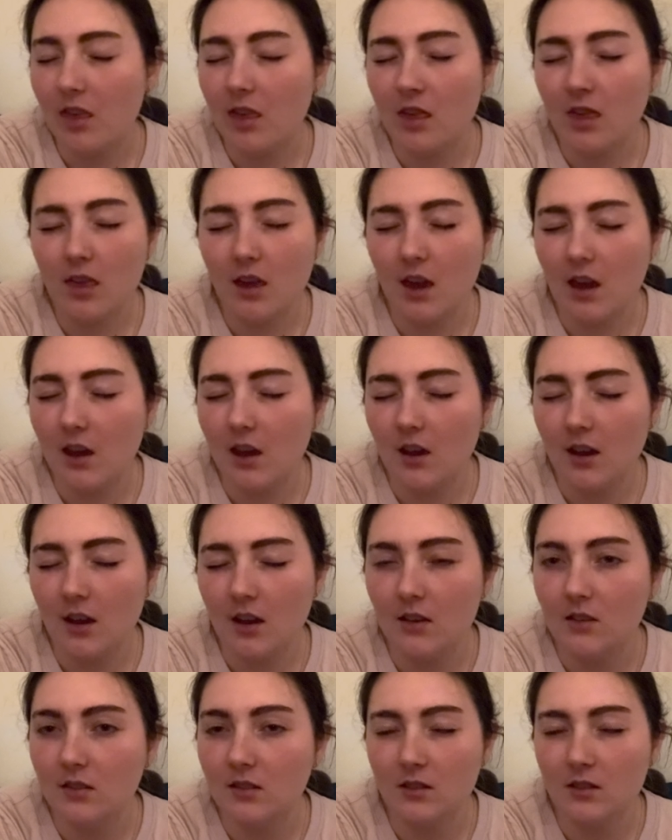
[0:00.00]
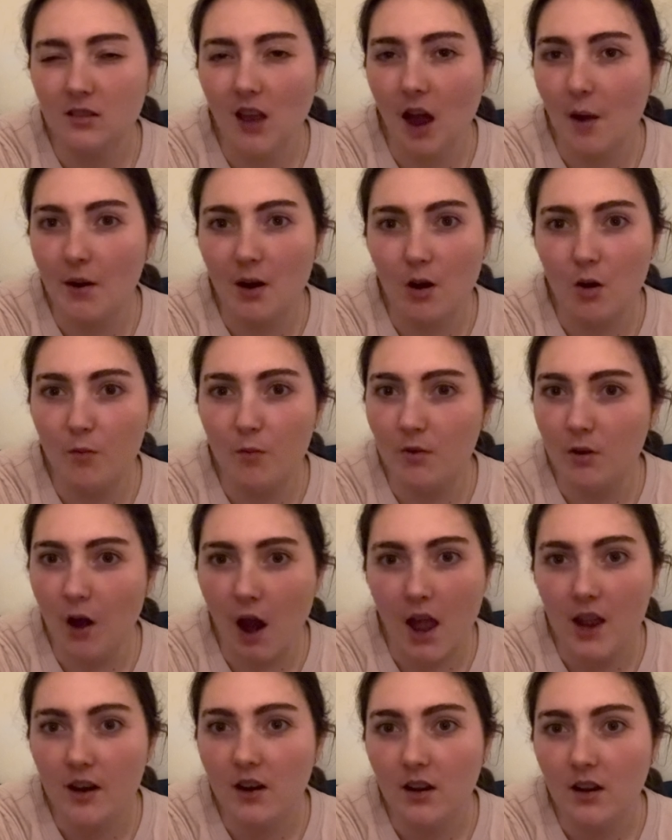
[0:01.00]
thick sourdough
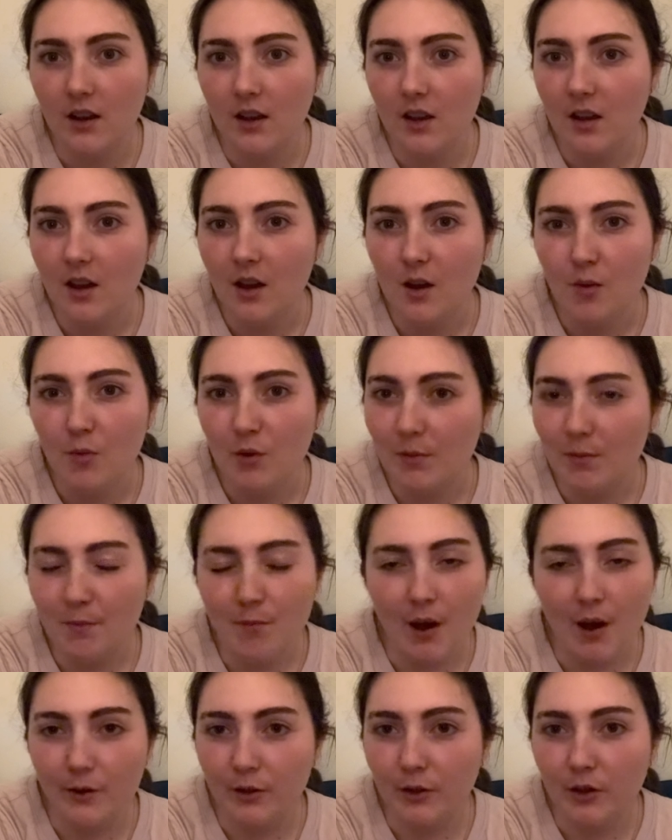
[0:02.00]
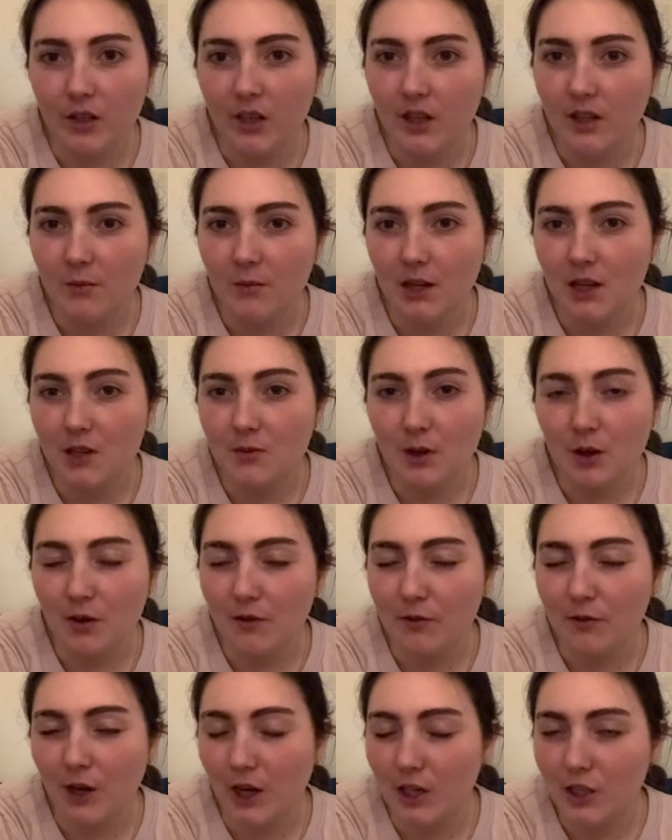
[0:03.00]
bread with butter on it, because we got
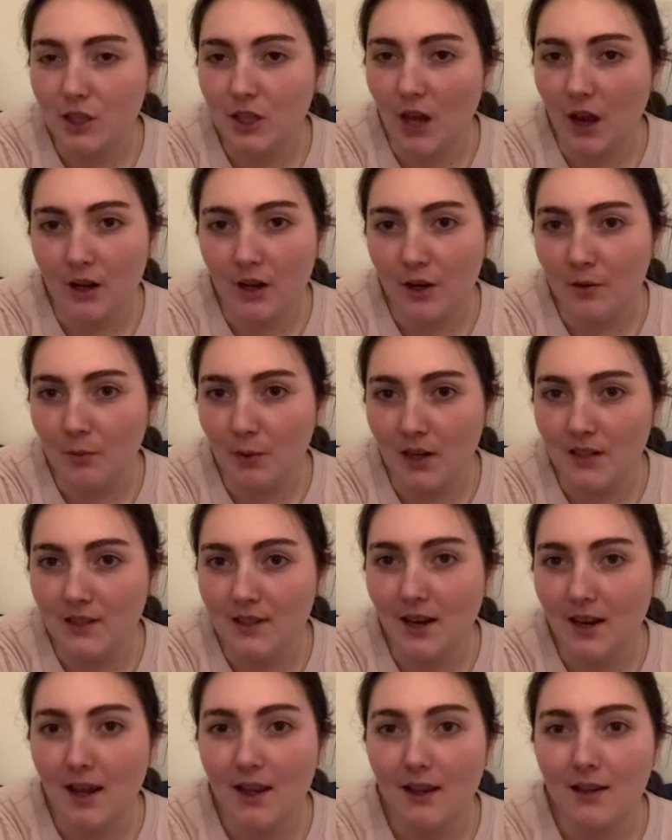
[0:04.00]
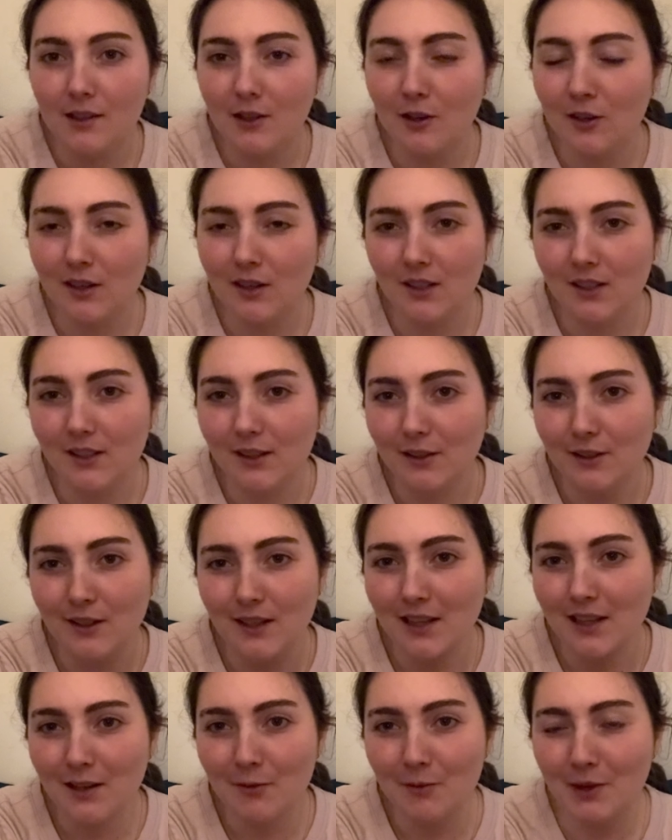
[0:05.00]
fresh sourdough bread today, and you gotta
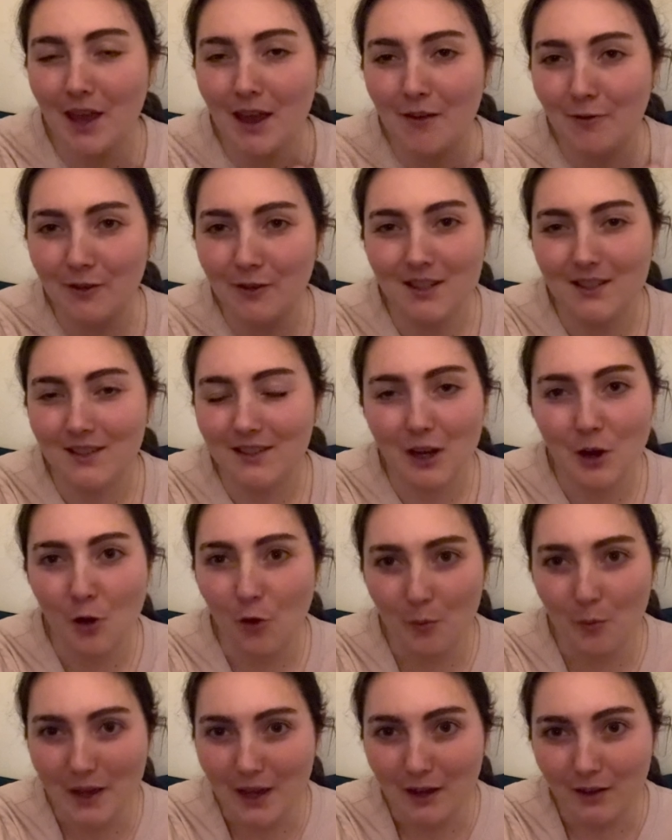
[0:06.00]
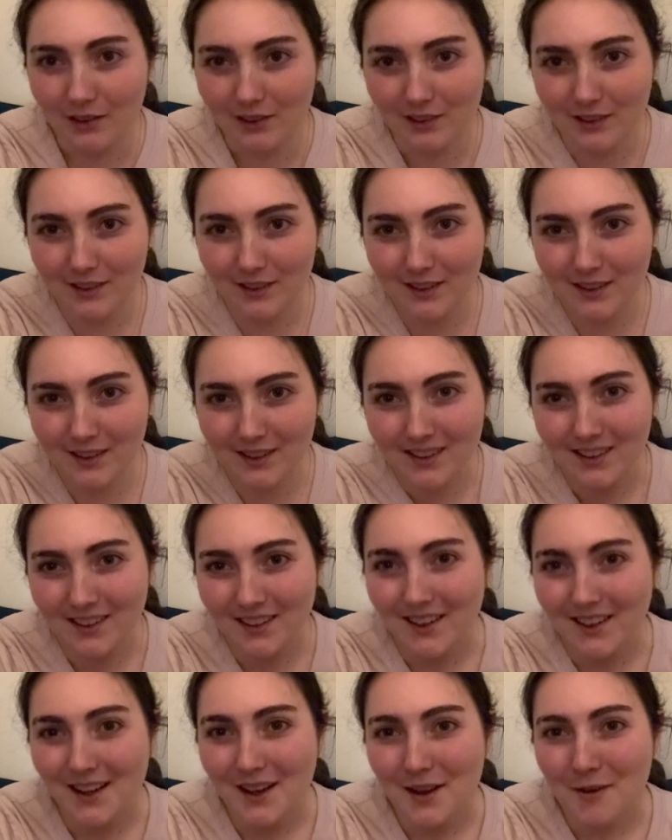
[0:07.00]
eat it with every single meal
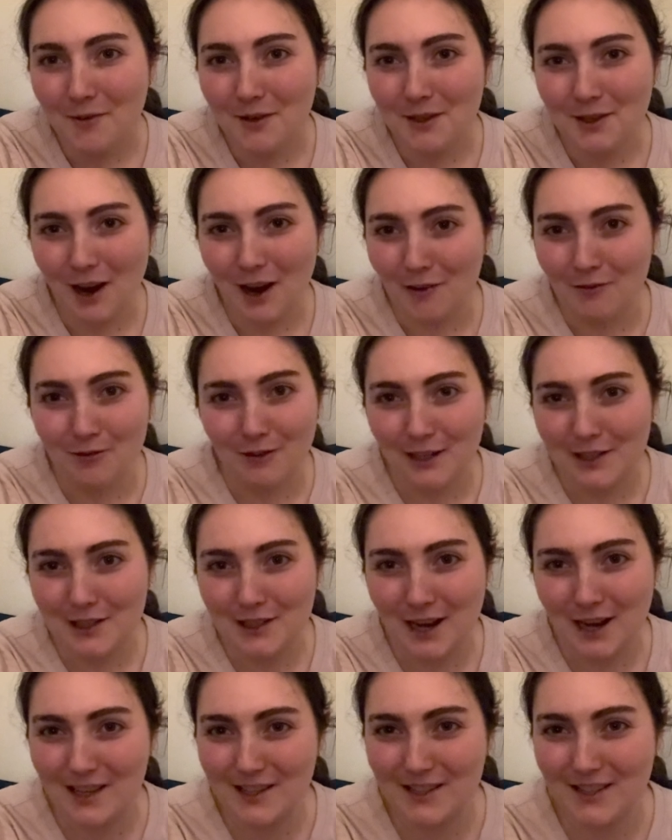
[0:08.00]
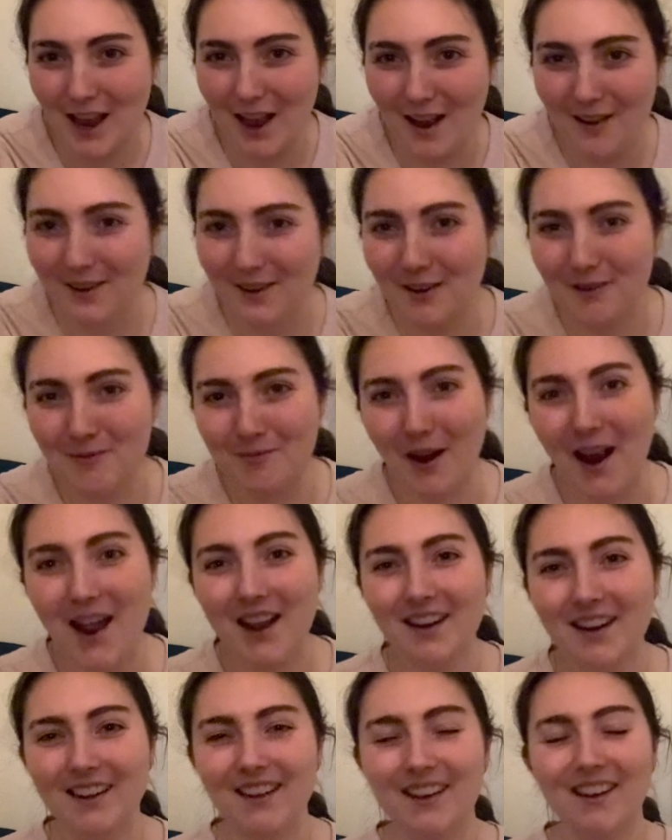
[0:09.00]
when you have fresh sourdough
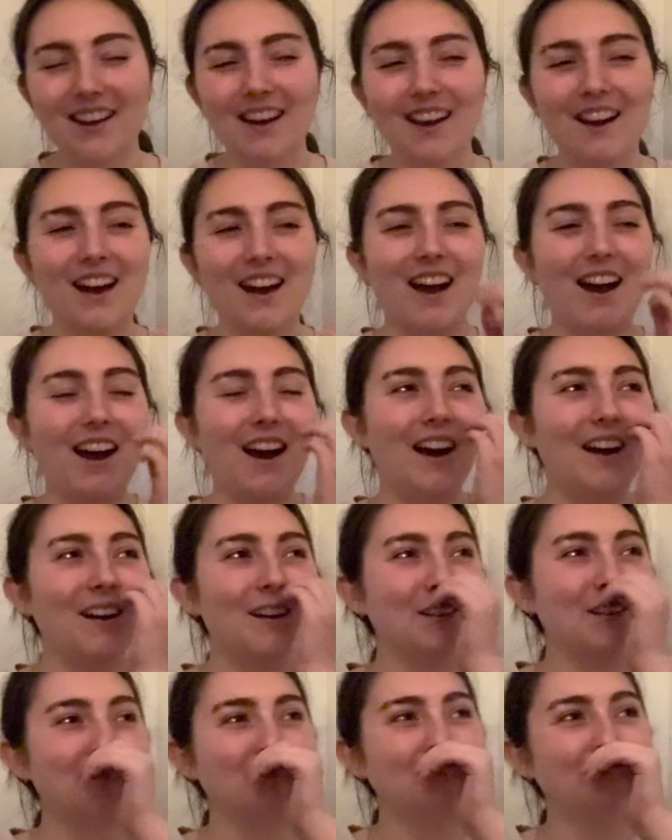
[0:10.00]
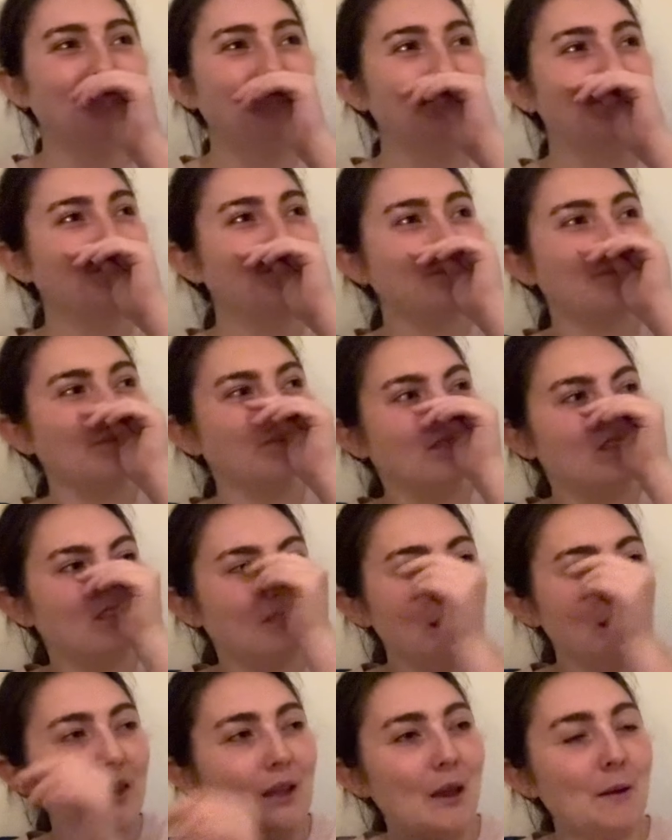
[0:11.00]
bread.
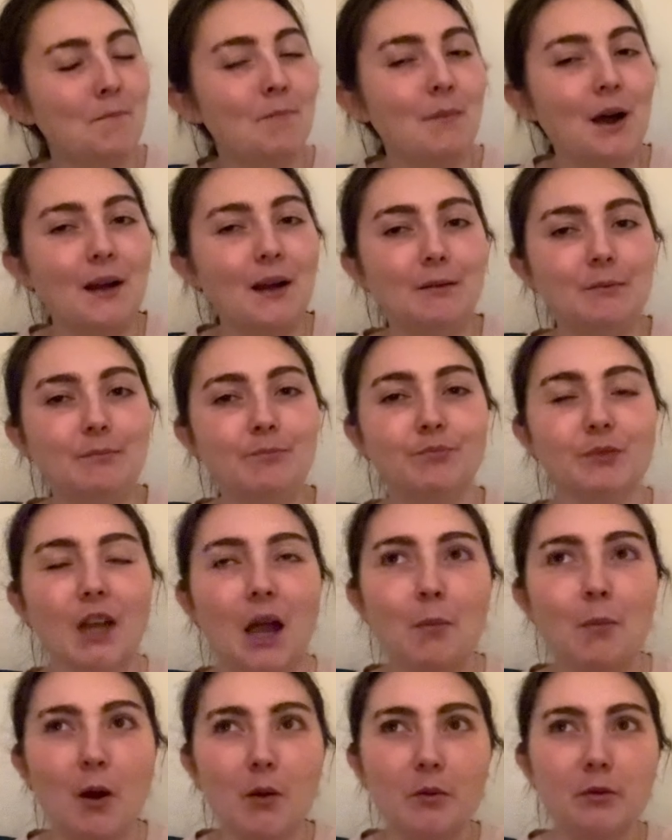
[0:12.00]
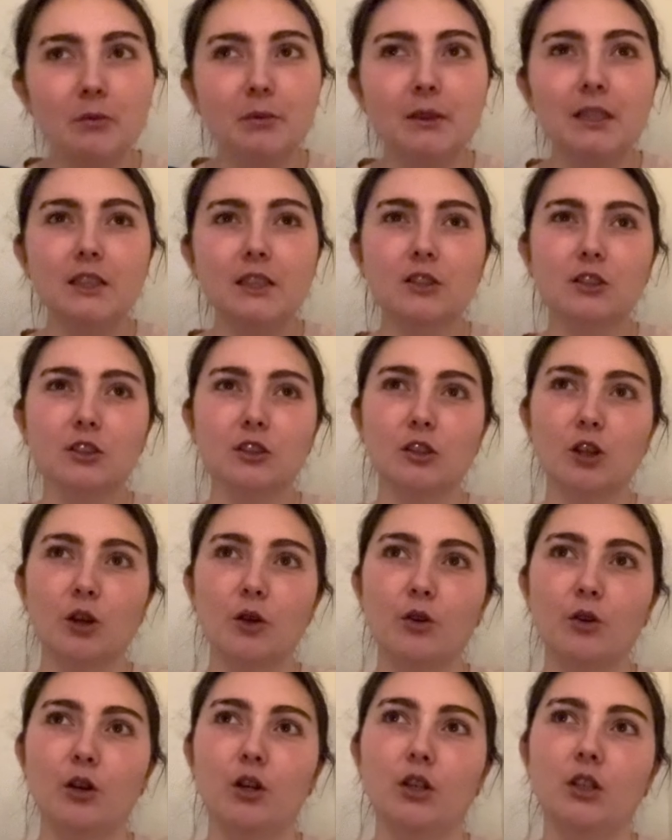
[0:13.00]
But I probably slow
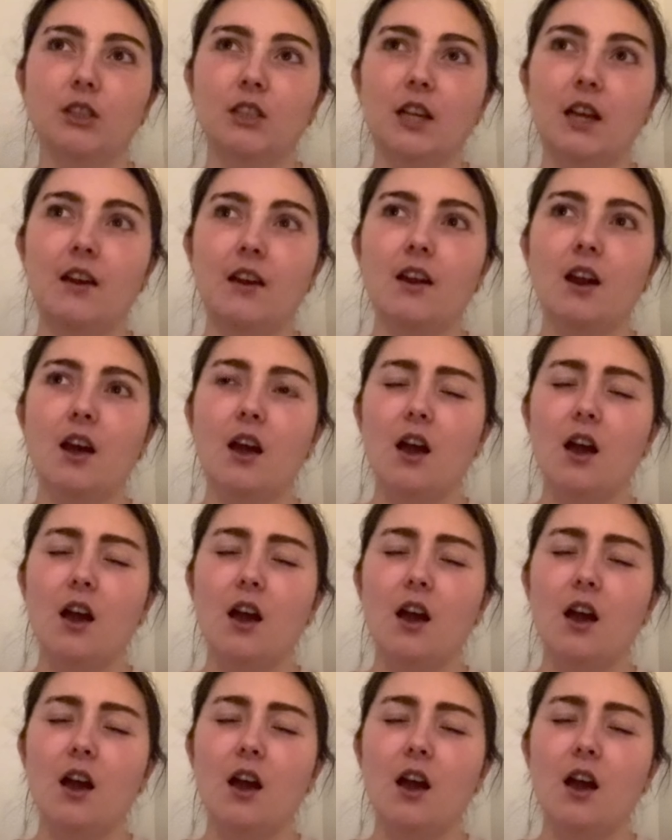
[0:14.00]
cooked it